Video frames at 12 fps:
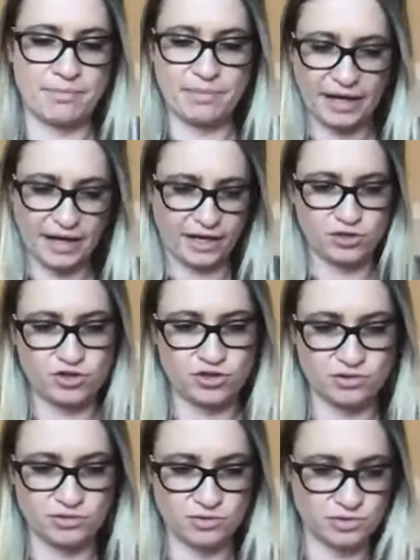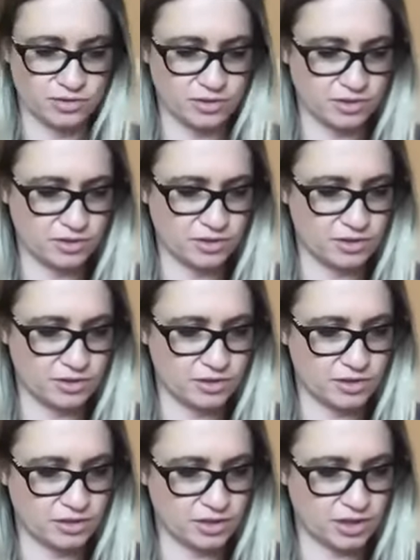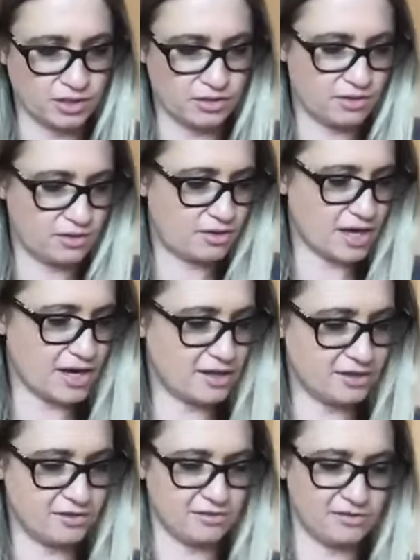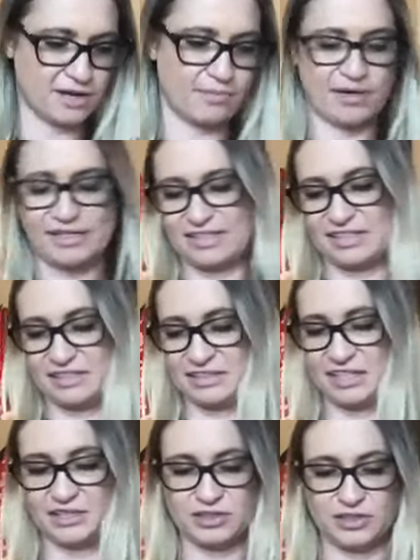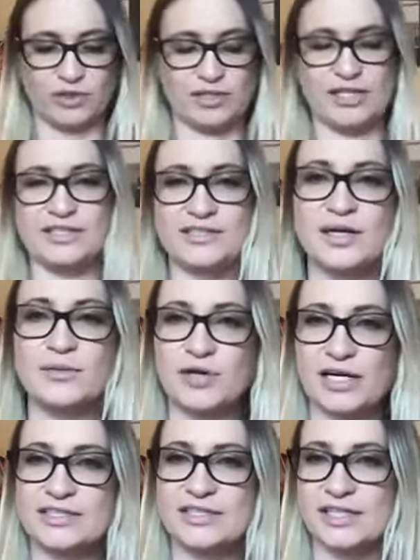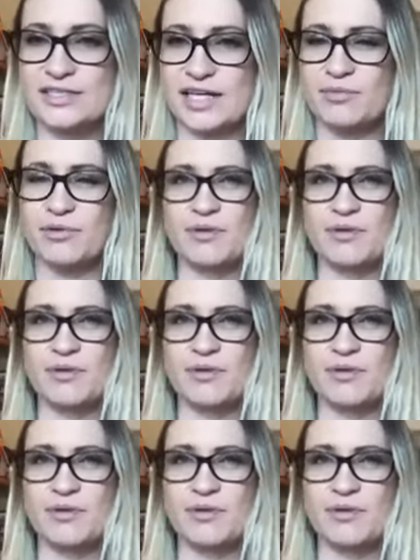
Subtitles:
page, then that basically tells you what is summarized in the table.